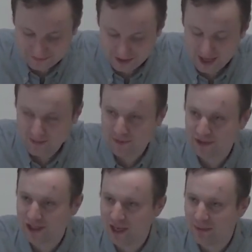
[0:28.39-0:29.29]
Uh, if you
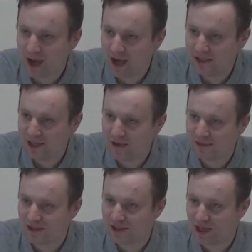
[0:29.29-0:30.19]
stay behind
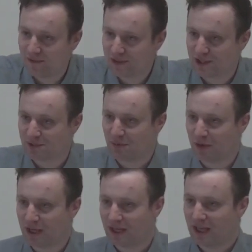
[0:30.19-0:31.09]
after the service this
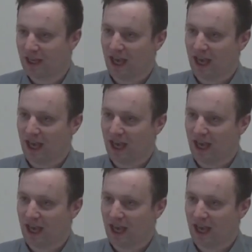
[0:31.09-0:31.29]
morning,